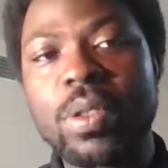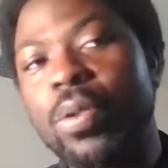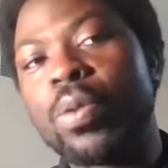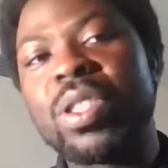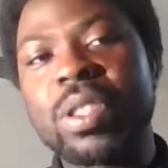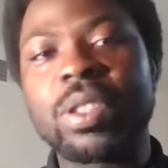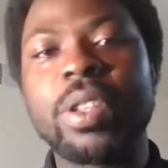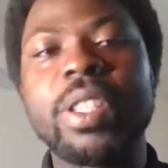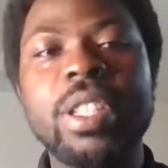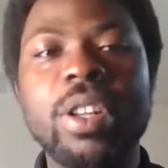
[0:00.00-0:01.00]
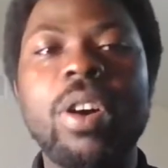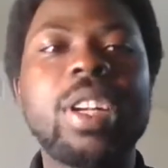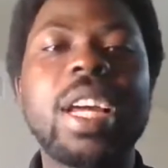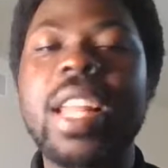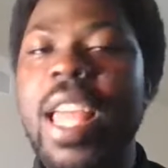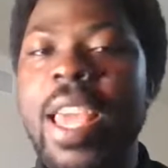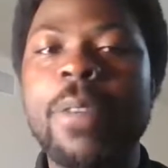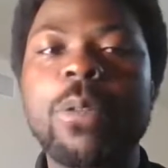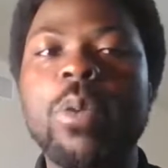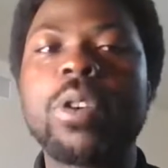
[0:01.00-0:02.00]
who is studying on an
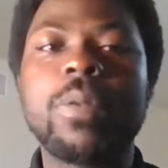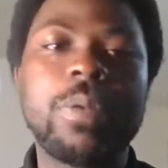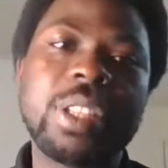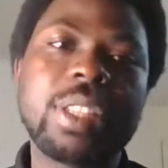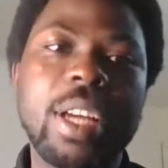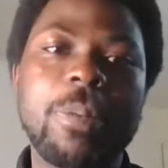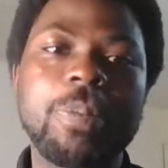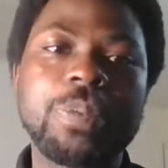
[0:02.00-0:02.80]
F1 visa.